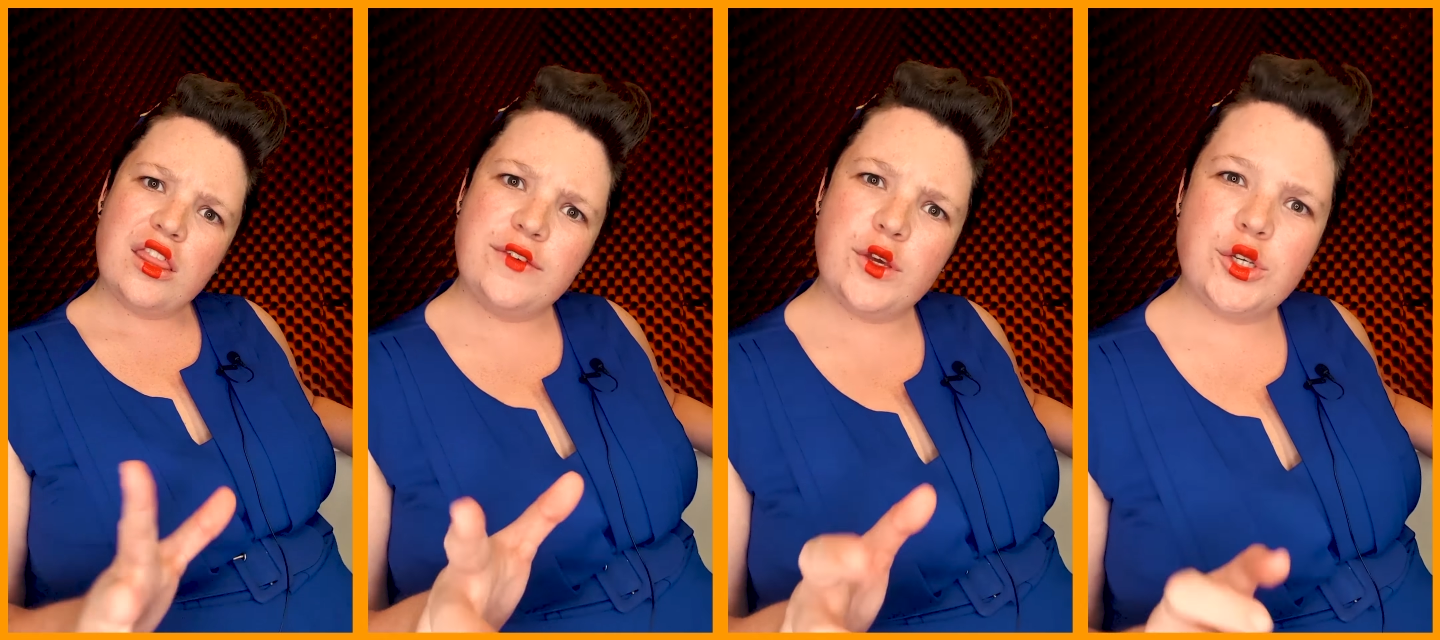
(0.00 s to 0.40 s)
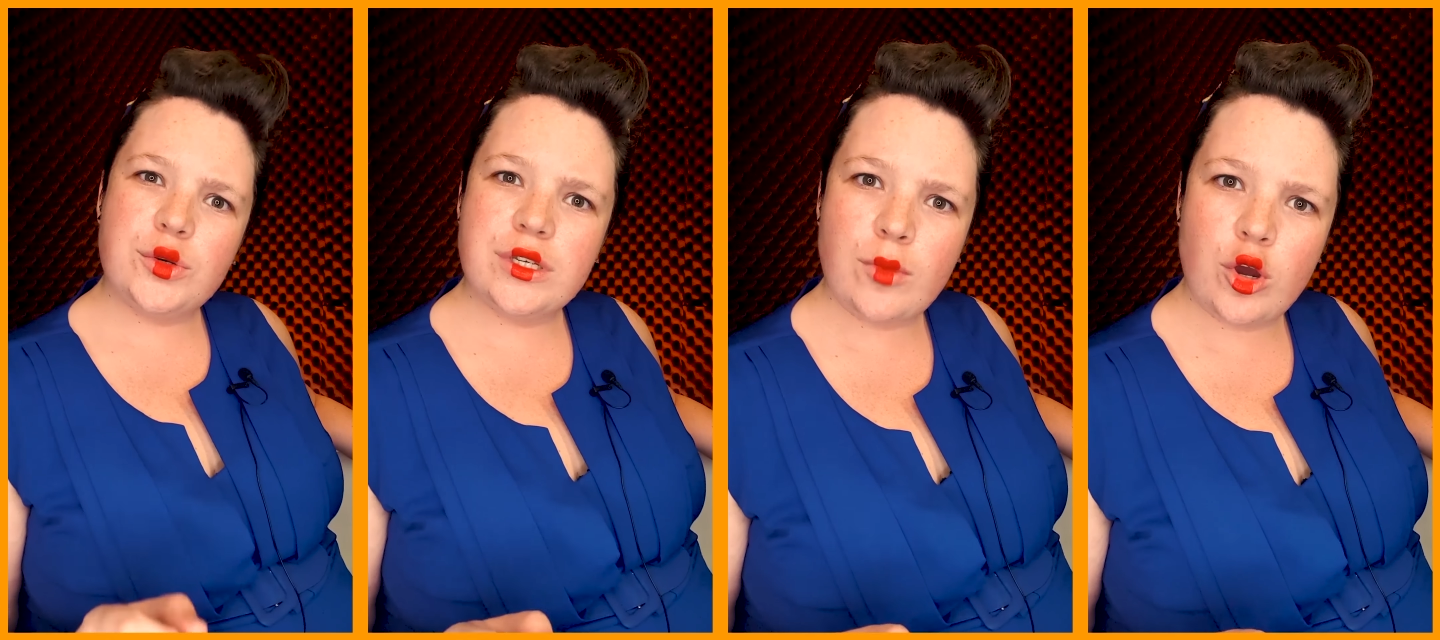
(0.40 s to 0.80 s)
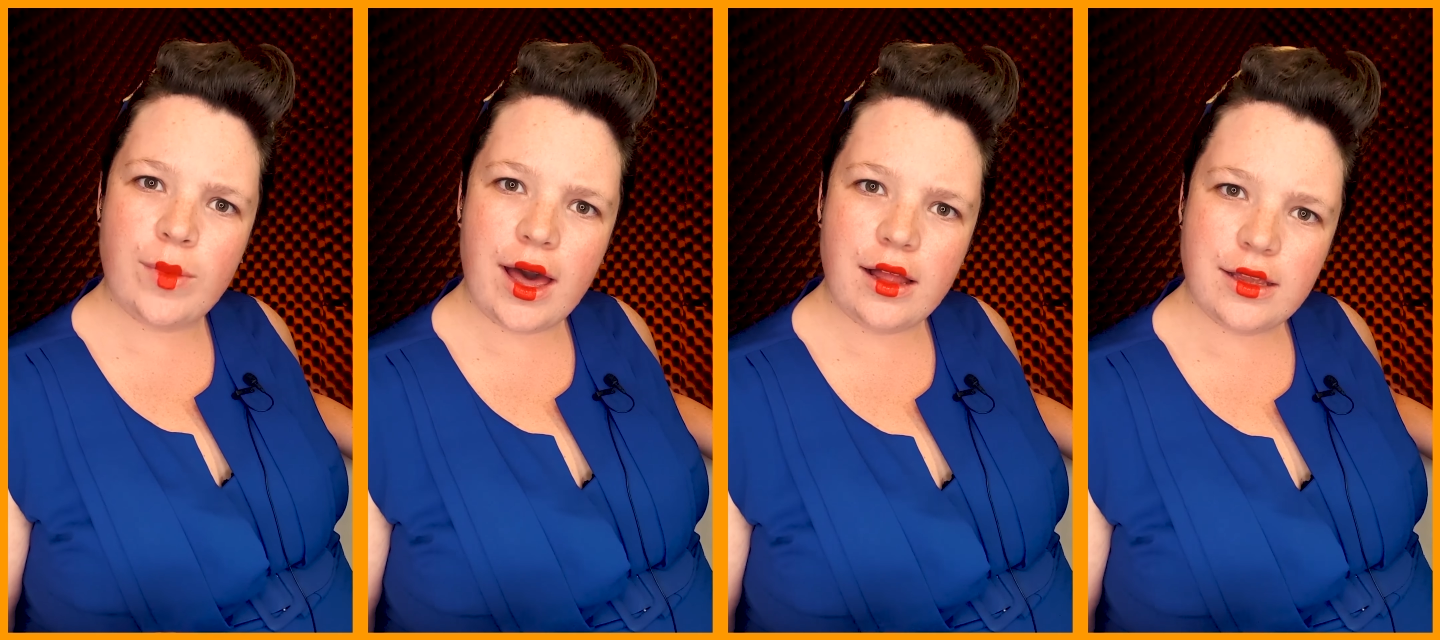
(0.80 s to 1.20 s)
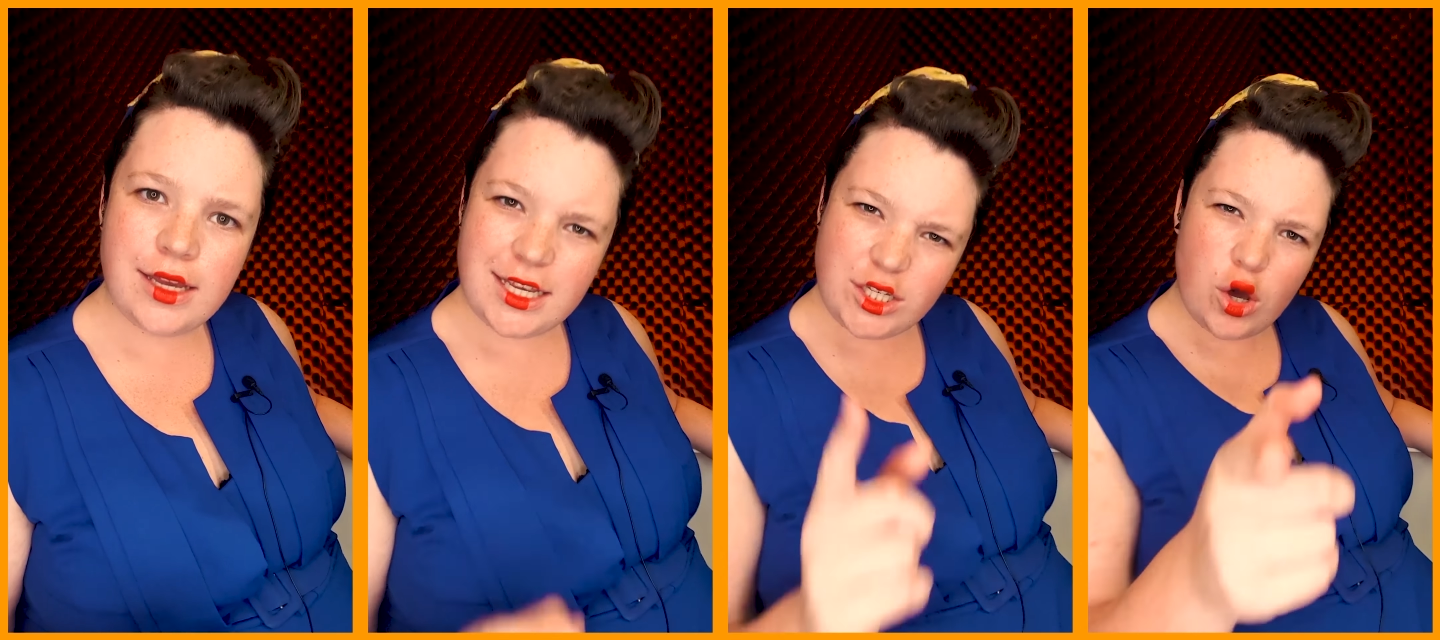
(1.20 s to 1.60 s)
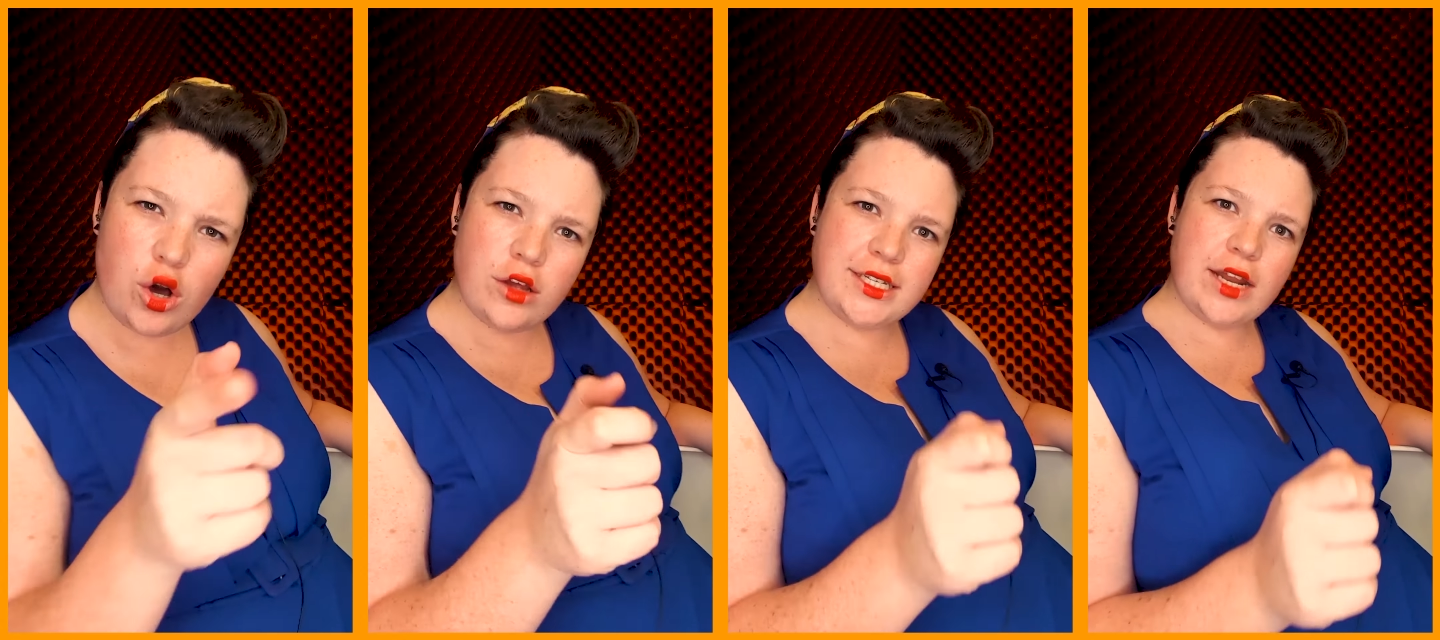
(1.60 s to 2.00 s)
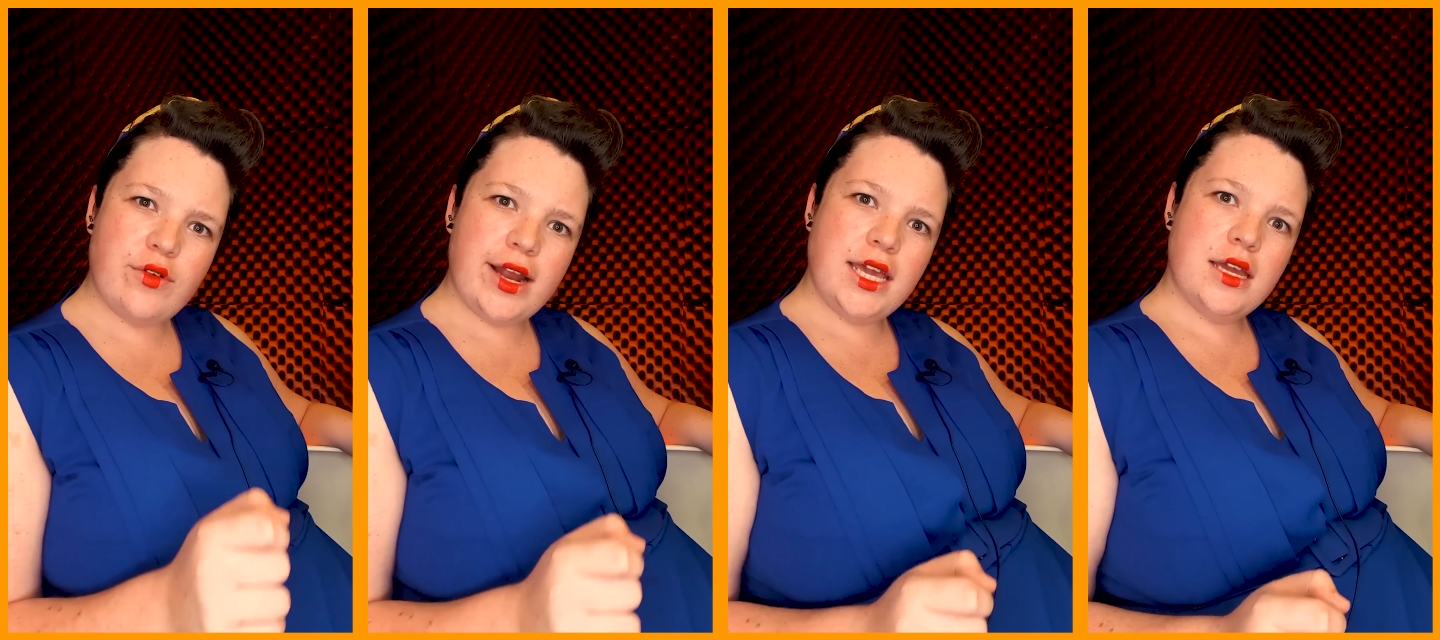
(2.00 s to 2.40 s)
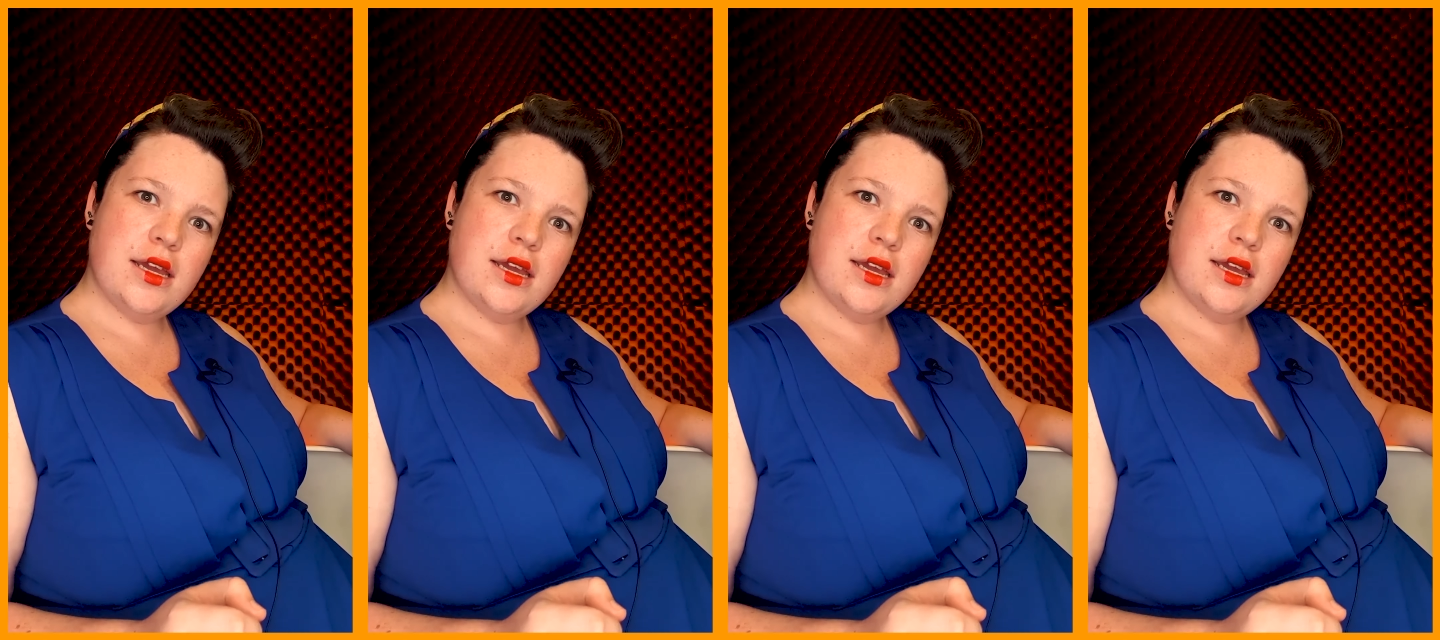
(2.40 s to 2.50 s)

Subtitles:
The future is mobile. Is your content ready?